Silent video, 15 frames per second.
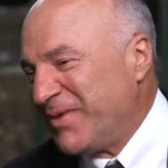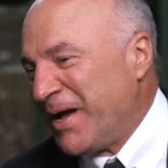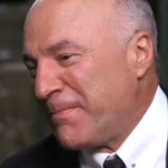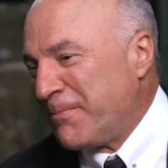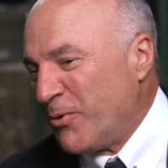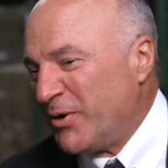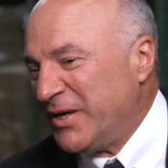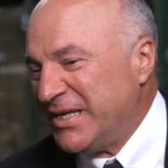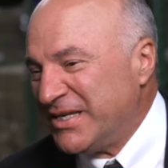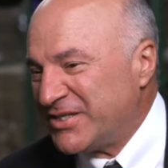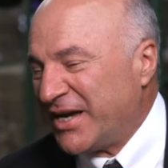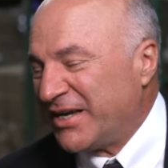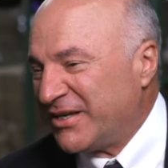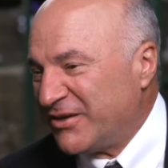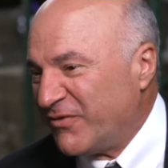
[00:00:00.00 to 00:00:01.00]
my point is
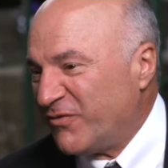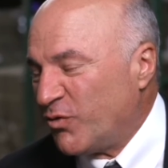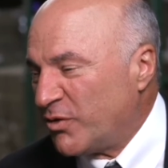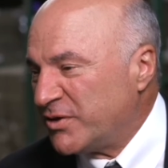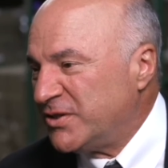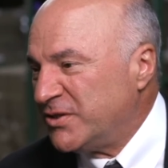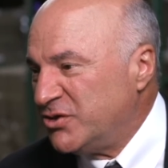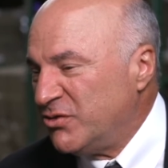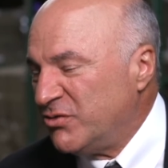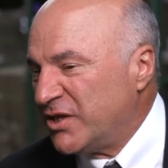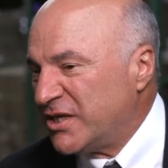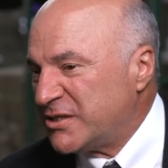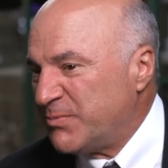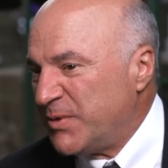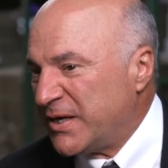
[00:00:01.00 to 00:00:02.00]
I can afford to do
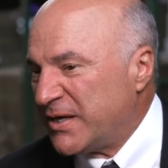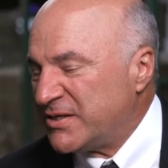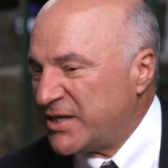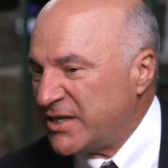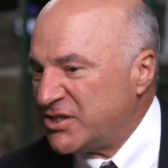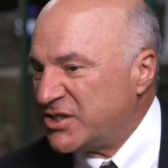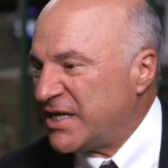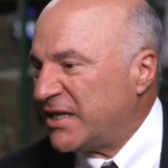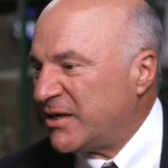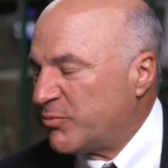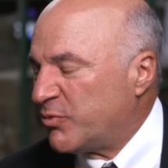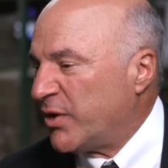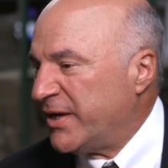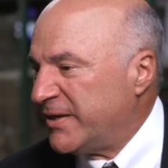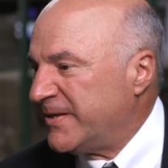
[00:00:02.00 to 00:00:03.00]
this because I
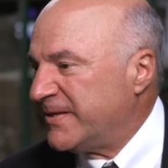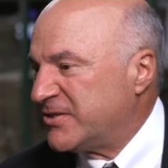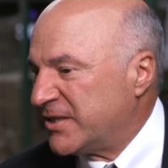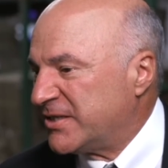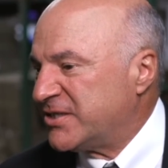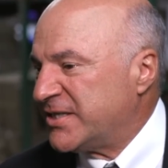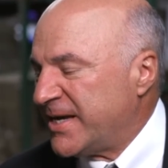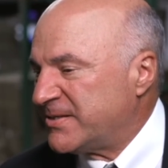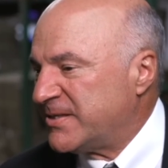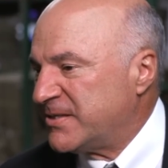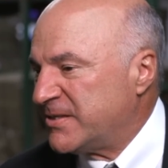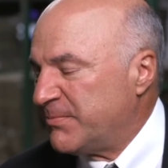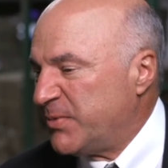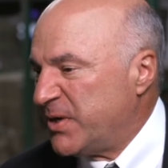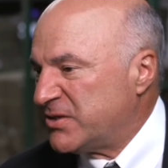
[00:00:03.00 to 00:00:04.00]
celebrate
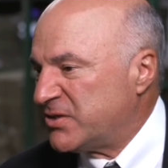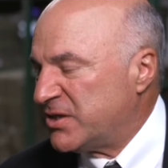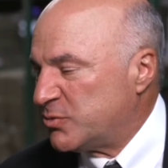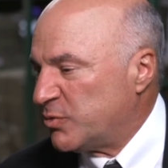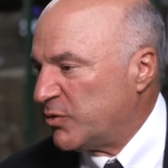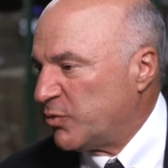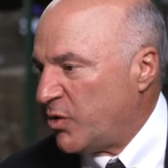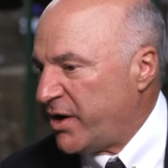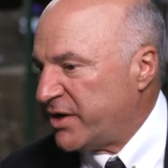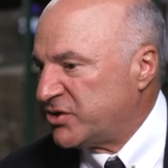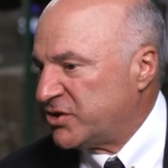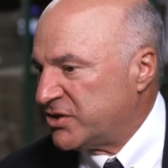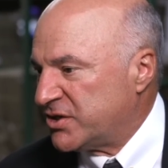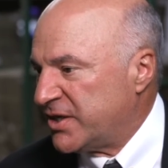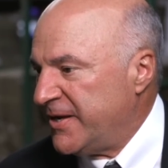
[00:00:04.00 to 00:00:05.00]
successes in business with
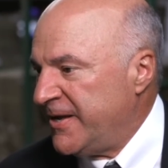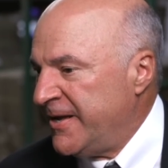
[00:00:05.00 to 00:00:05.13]
watches.